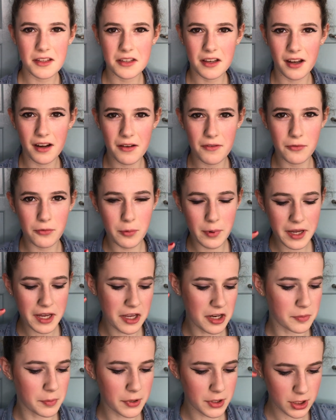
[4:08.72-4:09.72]
it's kind of
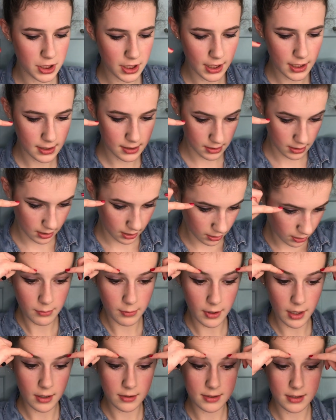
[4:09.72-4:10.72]
weird, but she has like
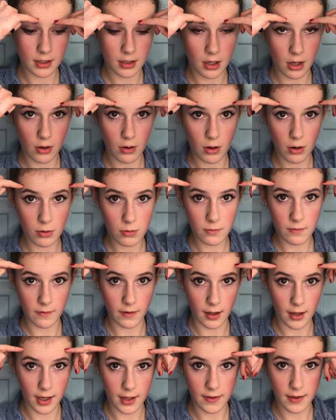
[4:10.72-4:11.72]
brows that go
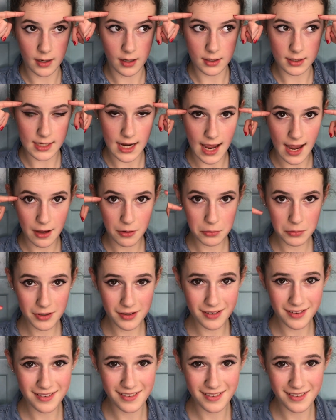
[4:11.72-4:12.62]
over and then down.